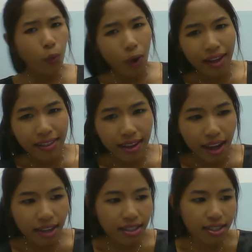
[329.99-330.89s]
While they
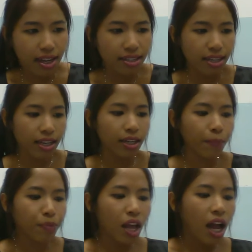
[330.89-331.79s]
are
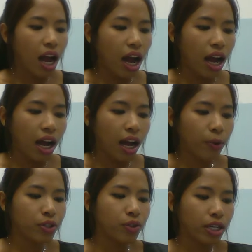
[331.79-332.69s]
discussing, I
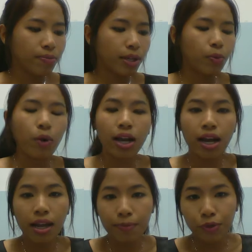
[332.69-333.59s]
want to explain why
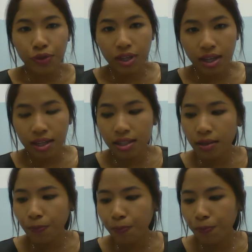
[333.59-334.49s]
I am doing this.